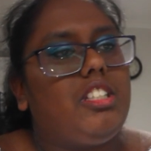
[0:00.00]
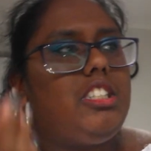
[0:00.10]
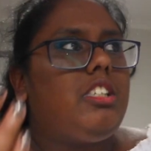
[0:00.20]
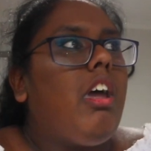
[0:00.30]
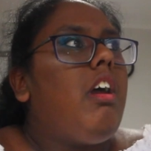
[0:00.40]
Because
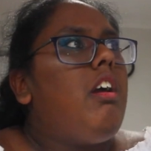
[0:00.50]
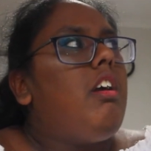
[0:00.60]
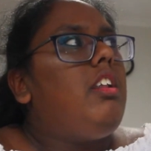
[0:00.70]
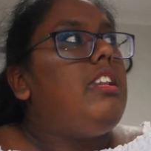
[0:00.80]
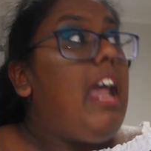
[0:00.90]
there's,
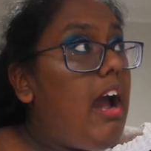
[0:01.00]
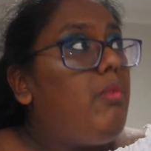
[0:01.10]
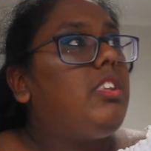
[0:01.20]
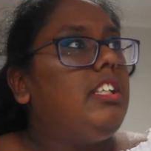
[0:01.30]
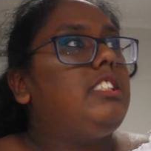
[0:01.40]

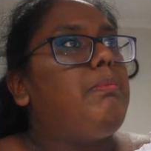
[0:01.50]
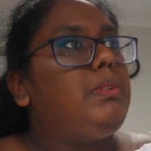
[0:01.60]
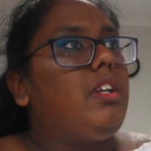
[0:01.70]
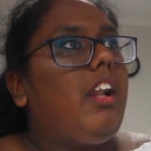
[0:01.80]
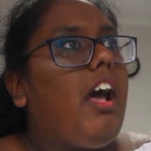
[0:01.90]
now with this
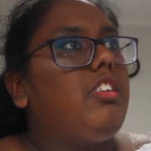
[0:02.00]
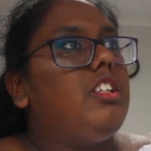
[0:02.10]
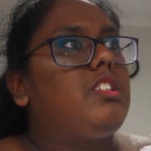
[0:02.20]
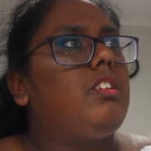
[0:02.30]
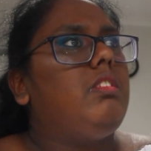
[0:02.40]
episode out,
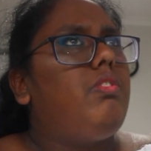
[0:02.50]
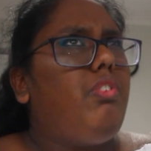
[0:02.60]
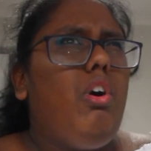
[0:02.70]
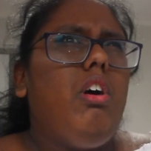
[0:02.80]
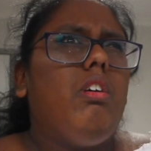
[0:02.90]
there's
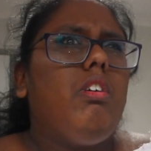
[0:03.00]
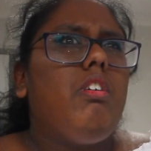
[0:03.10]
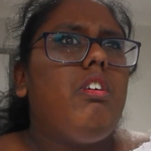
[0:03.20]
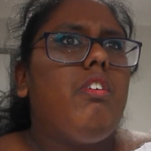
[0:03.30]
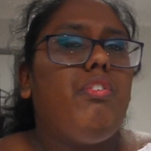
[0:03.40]
four
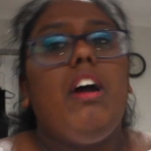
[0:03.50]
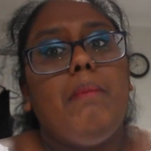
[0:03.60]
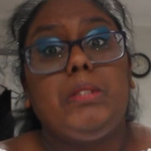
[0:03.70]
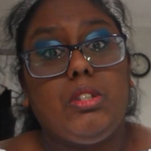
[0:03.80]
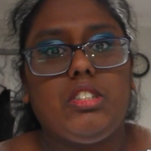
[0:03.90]

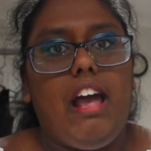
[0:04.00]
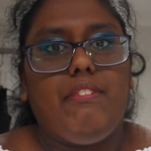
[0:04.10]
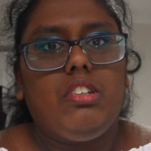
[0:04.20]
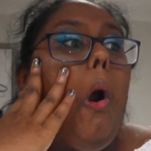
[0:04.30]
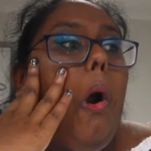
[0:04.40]
episodes
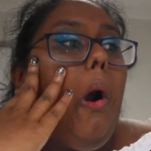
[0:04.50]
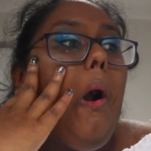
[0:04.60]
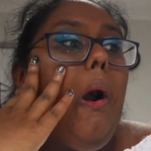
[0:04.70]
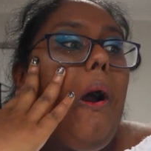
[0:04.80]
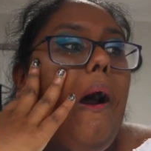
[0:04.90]
left.
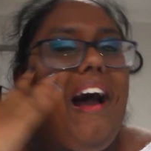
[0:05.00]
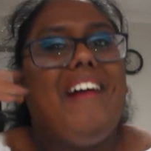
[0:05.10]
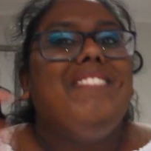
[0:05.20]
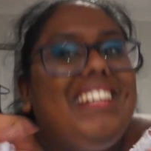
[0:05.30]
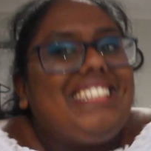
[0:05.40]
Oh,
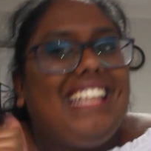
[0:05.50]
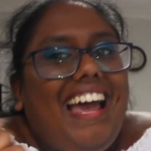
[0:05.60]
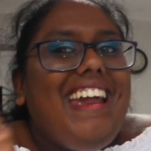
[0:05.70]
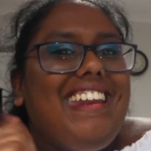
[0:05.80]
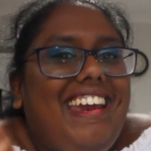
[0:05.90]
I'm
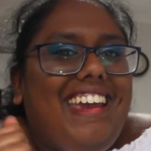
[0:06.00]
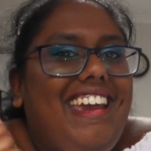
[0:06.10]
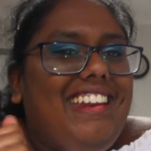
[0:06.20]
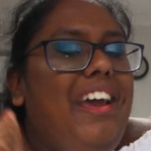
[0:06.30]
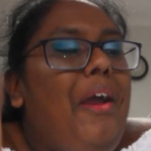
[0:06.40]

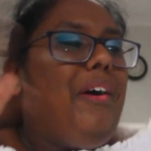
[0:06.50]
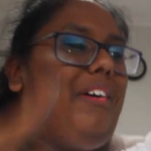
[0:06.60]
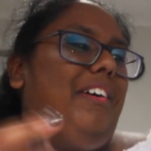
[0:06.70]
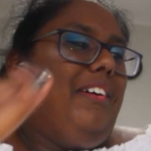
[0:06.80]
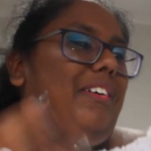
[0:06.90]
excited.
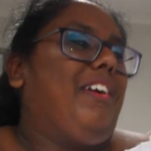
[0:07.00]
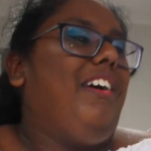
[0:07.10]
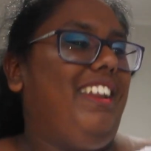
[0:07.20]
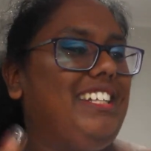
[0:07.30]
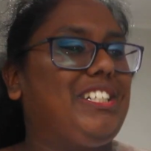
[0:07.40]
Oh
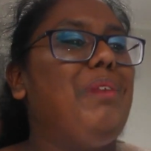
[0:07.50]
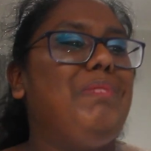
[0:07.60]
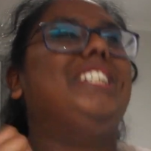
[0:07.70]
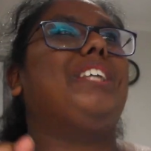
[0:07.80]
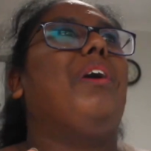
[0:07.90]
God, it's going to
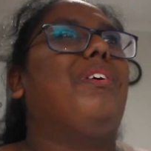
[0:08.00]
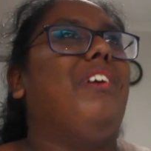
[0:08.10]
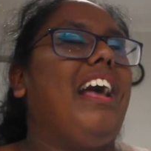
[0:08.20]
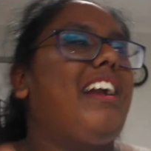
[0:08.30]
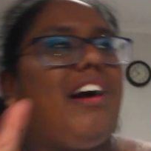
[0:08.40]
be so
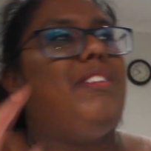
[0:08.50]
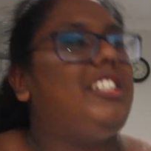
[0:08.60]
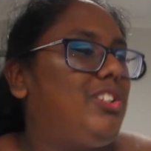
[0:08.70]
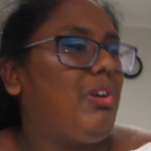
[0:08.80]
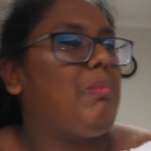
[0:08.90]
good. I can't
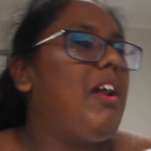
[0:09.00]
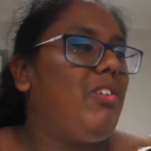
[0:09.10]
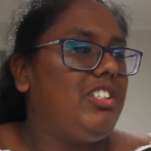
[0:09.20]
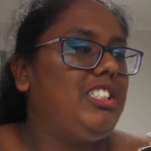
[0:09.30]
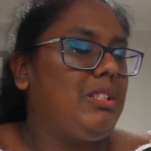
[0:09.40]
wait to talk about
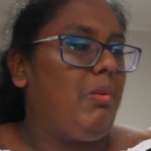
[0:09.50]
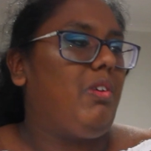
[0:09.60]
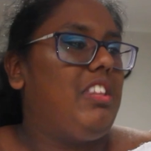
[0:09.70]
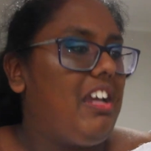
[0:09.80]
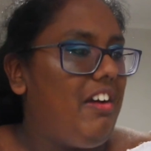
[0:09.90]
all this
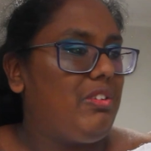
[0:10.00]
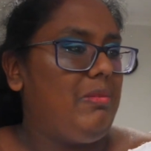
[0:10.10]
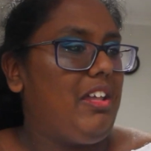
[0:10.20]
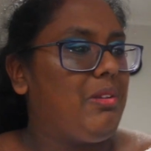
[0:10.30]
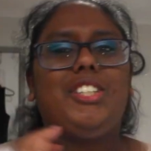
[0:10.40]
tomorrow in the
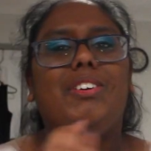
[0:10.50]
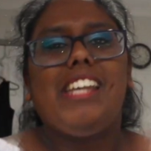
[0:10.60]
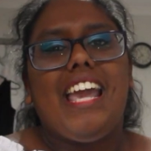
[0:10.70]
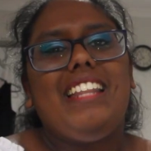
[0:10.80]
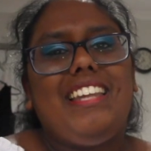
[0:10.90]
aftermath. So
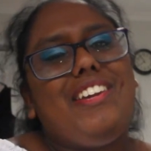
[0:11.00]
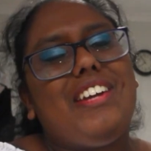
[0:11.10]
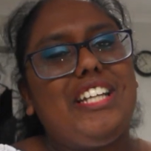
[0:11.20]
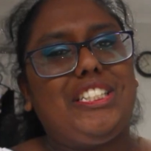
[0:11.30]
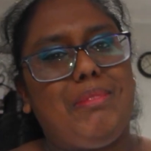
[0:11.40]
again, thank you
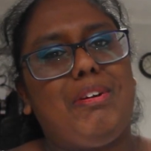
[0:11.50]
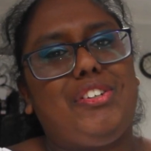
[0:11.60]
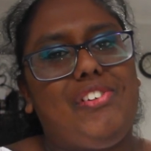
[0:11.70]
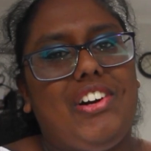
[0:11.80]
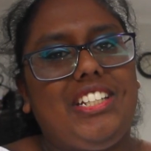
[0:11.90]
guys so
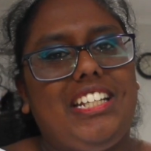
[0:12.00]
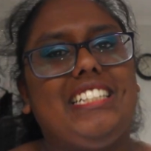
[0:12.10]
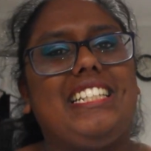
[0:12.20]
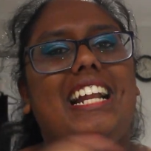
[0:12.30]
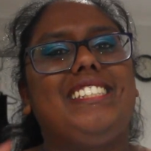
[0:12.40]
much for watching
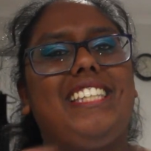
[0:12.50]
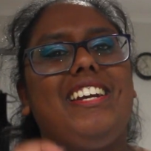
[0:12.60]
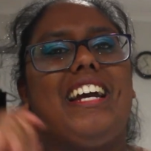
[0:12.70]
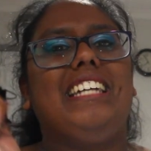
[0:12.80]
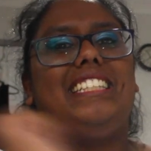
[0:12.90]
this. And I'll see
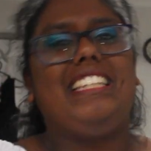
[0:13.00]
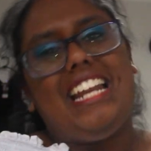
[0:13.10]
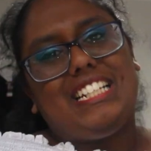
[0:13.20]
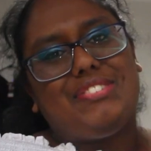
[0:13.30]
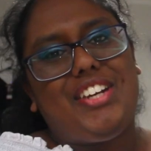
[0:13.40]
you guys in the
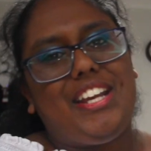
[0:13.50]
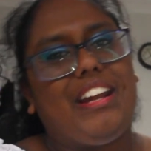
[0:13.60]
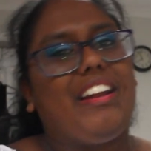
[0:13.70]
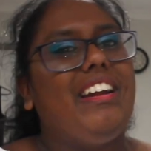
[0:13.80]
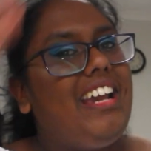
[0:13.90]
next video.